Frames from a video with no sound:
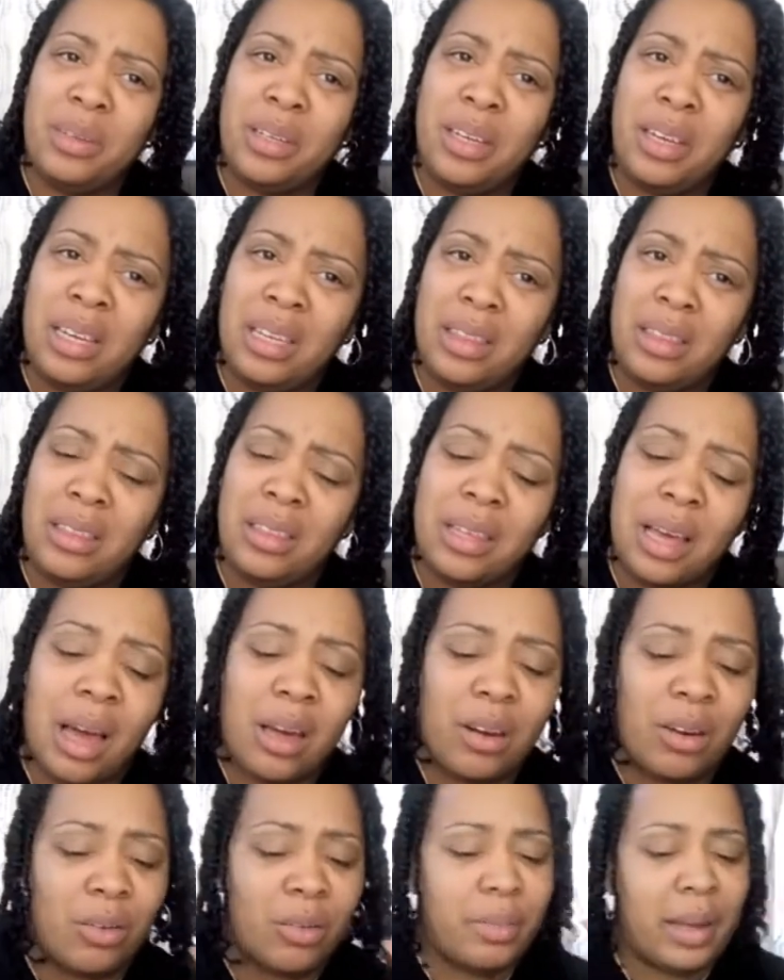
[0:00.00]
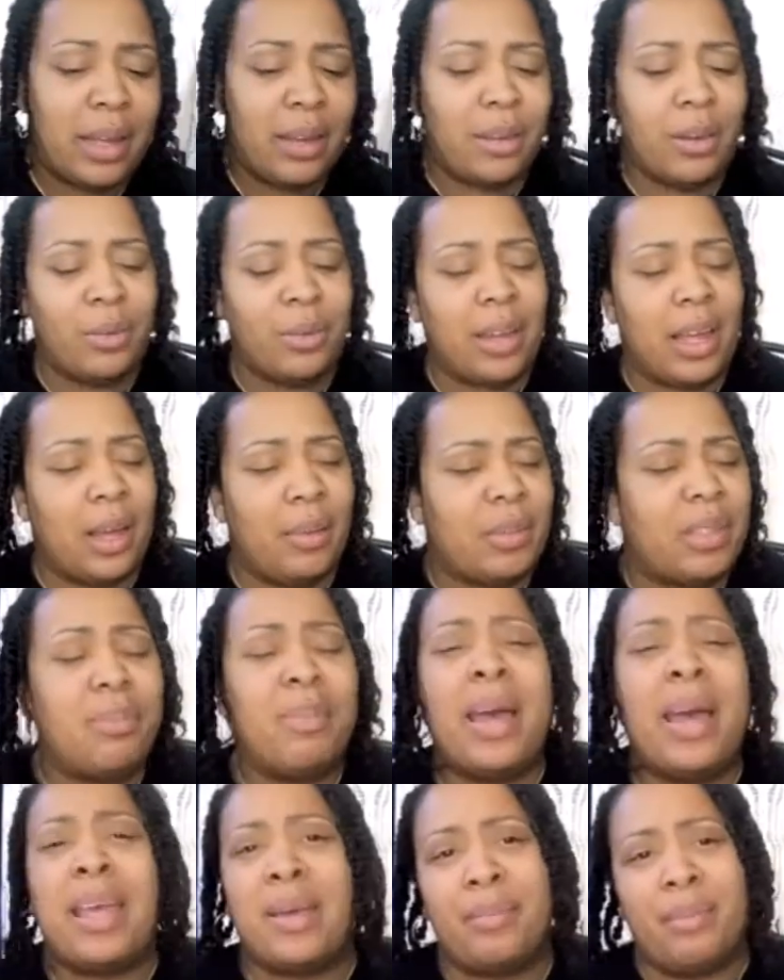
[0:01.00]
Y'all don't make no damn sense.
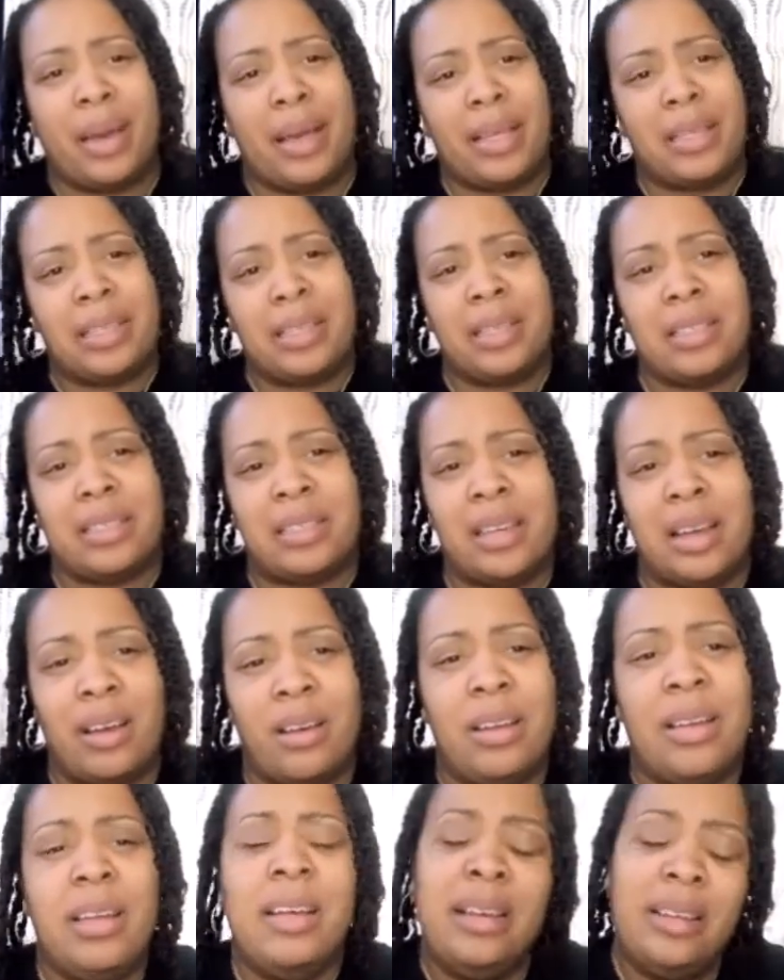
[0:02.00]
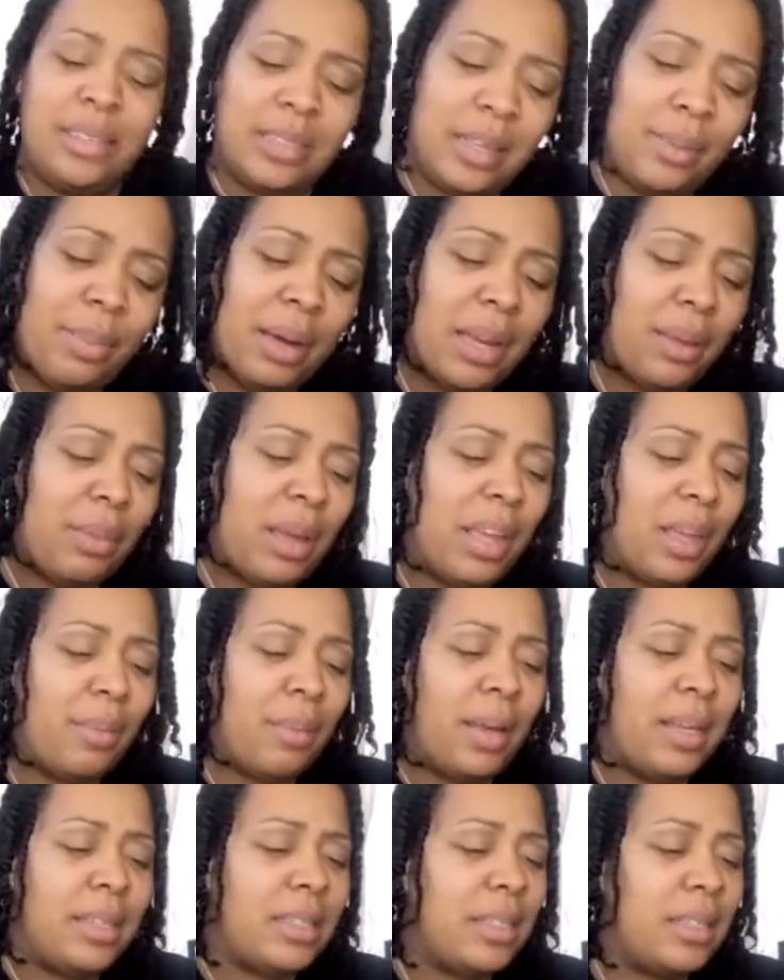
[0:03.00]
Make it make sense, y'all. Somebody make it
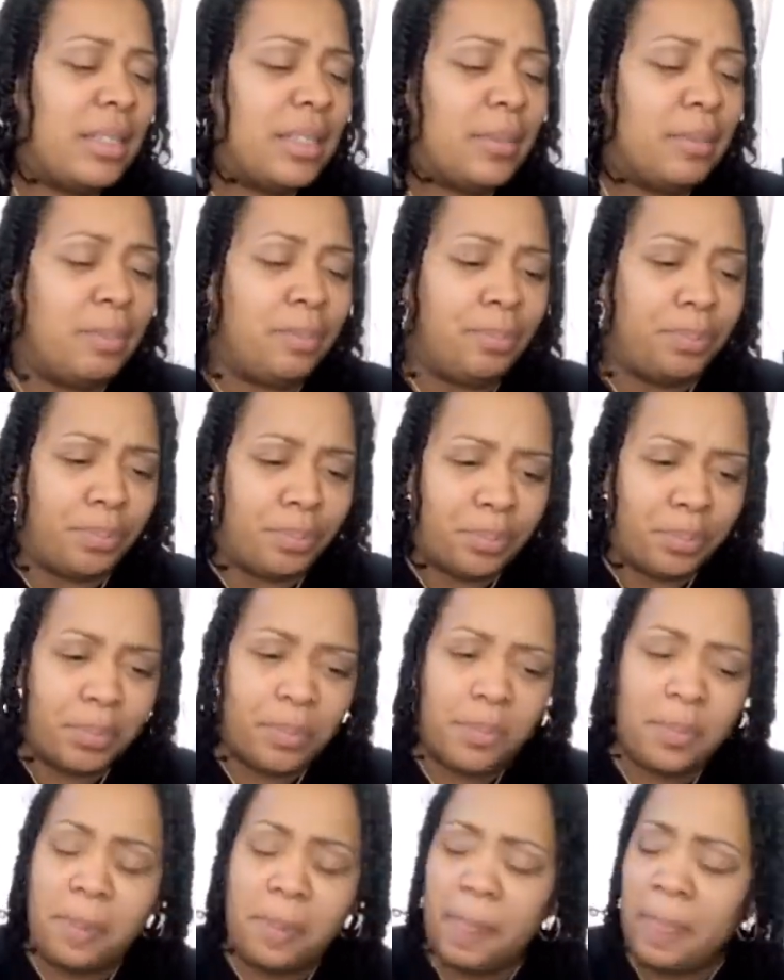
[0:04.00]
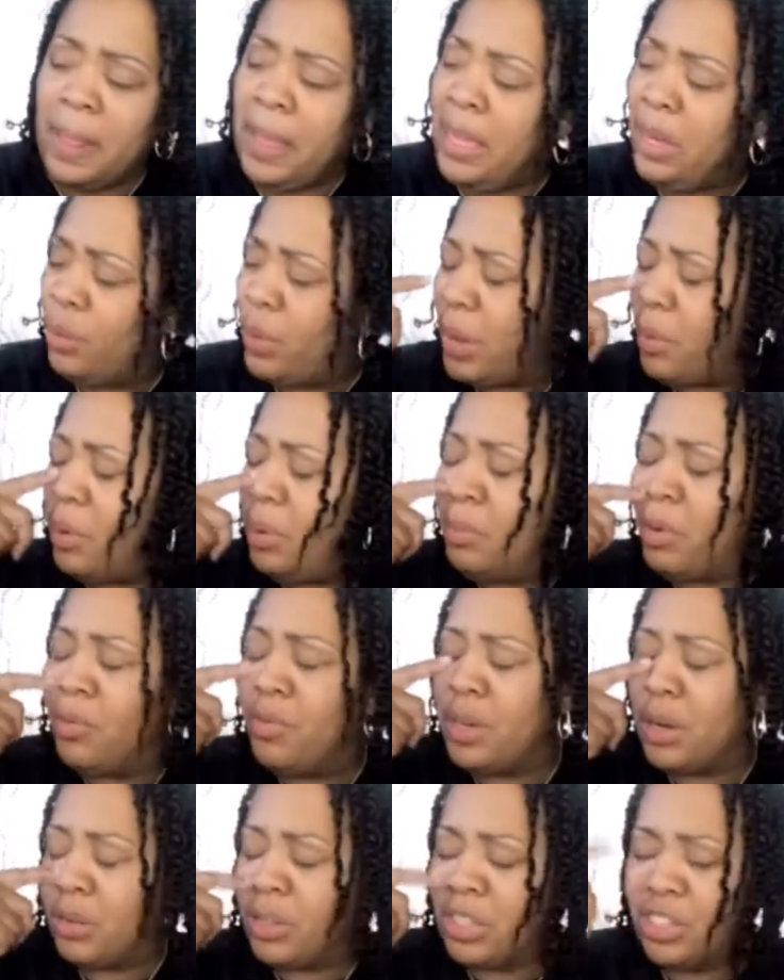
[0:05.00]
make sense. Anyway, we moving
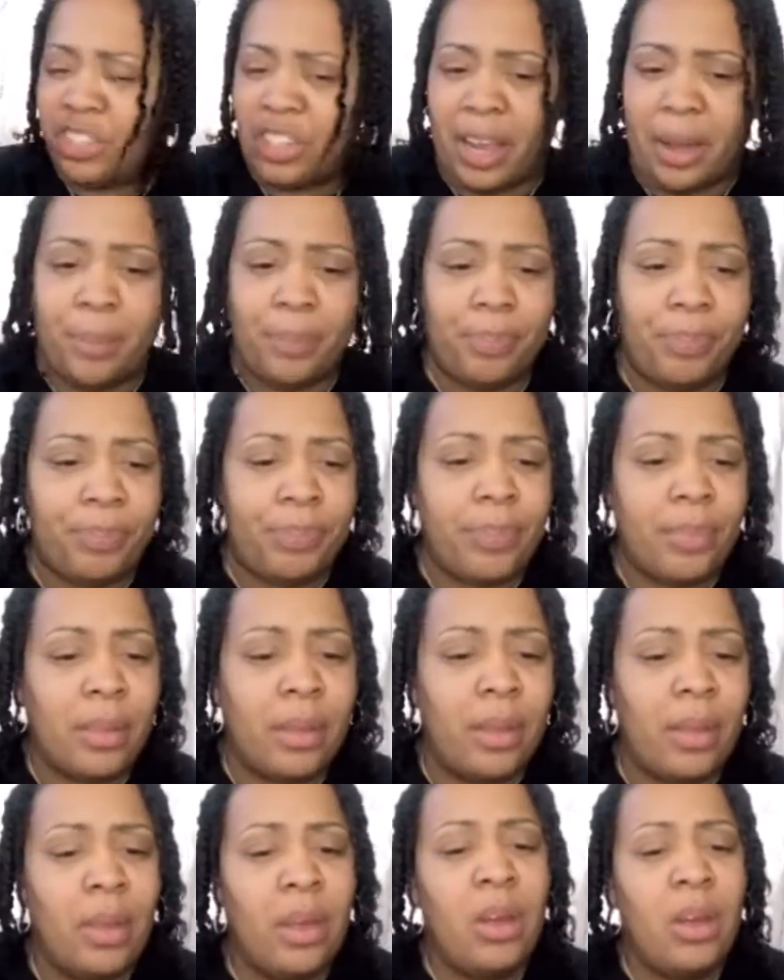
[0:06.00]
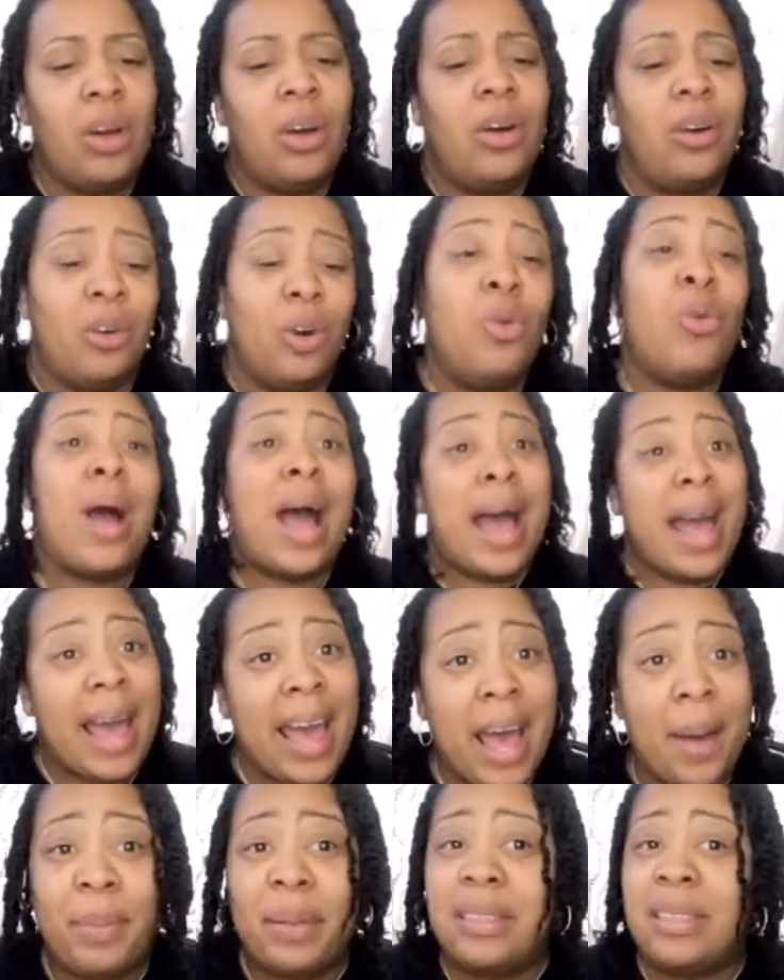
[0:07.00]
on to Shay, who I
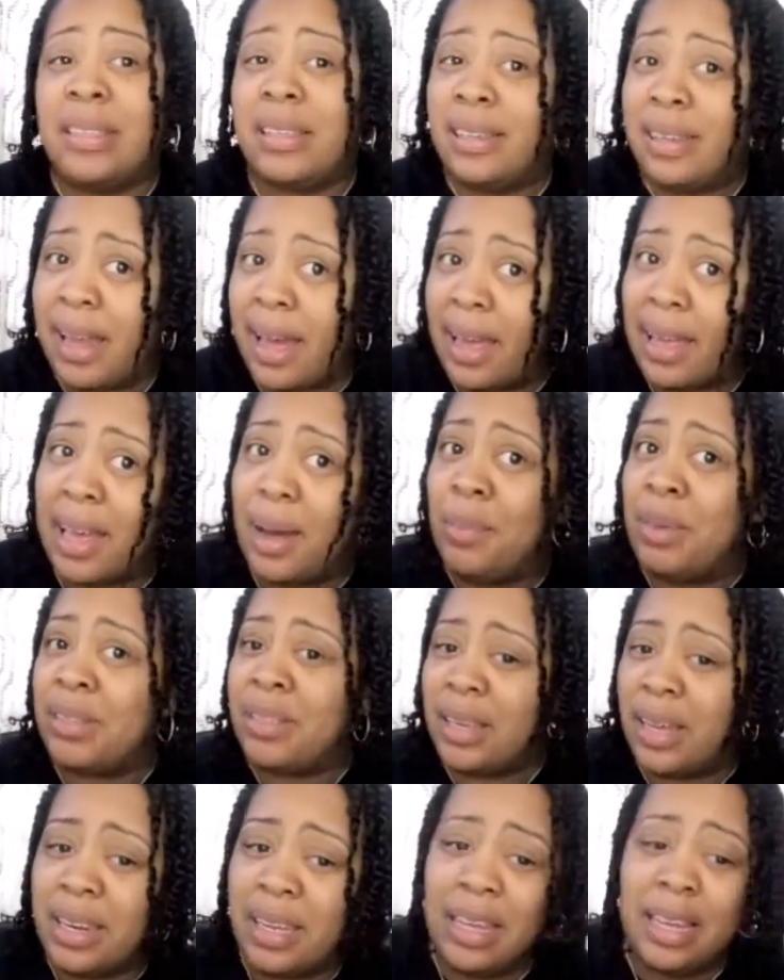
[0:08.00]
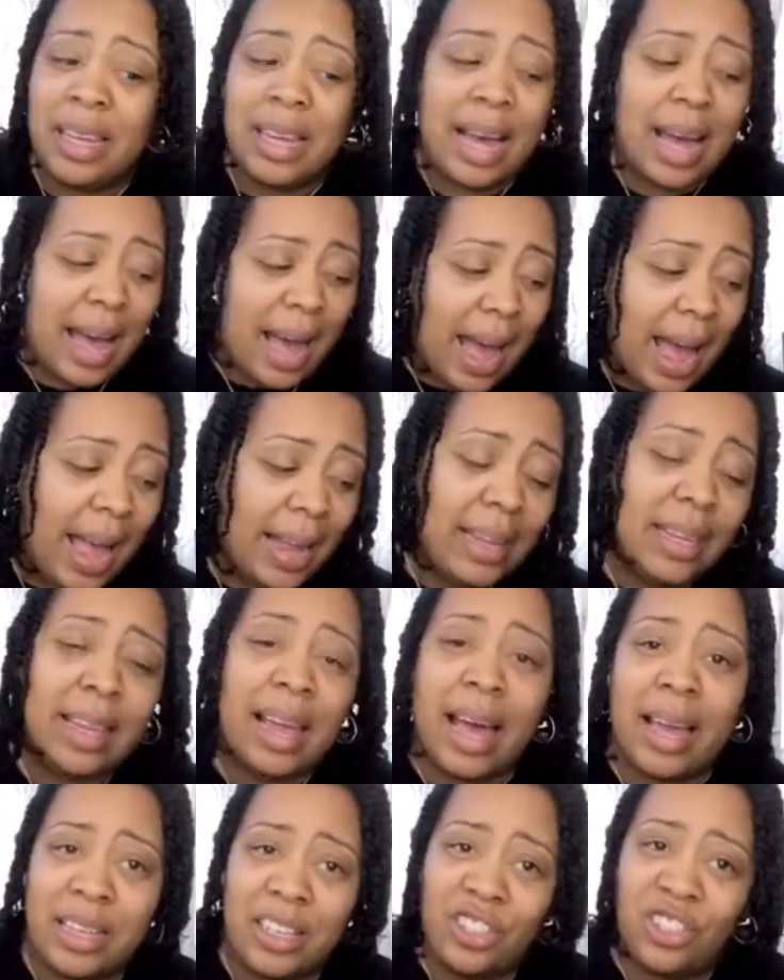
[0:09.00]
happen to like. I'm gonna say it again. I
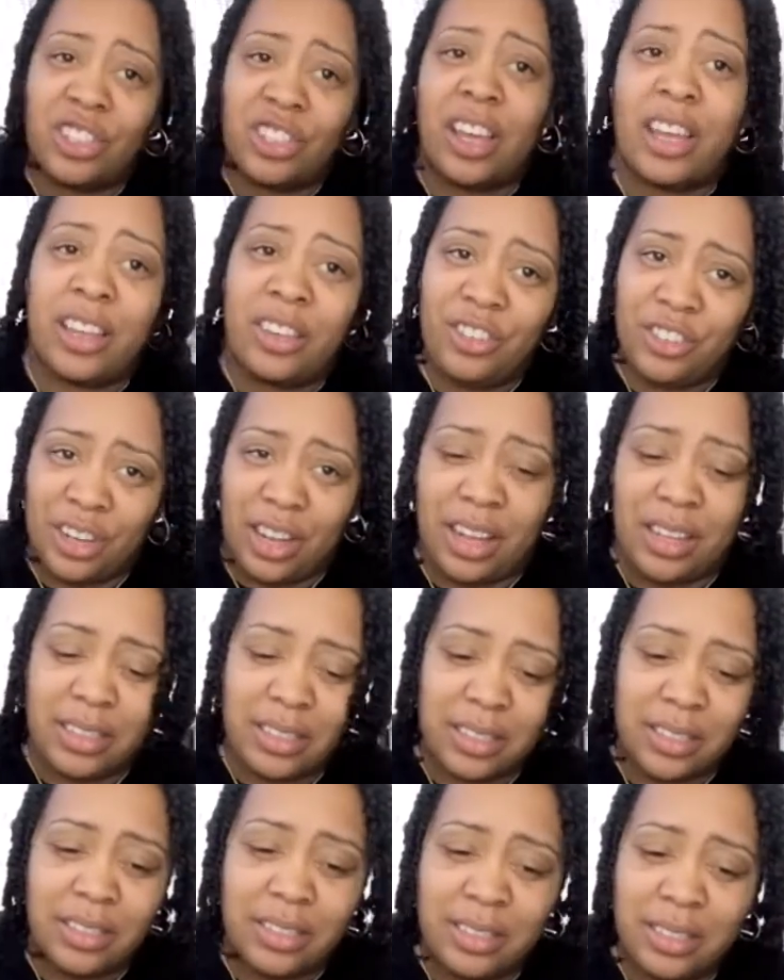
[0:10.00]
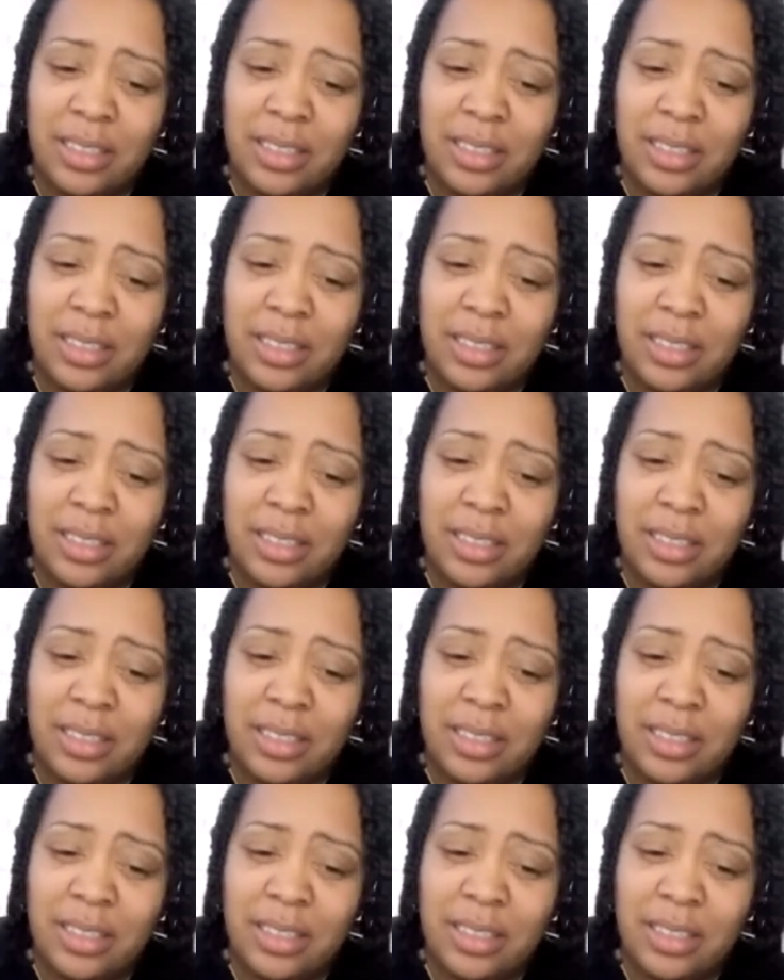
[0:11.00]
like Shay Johnson.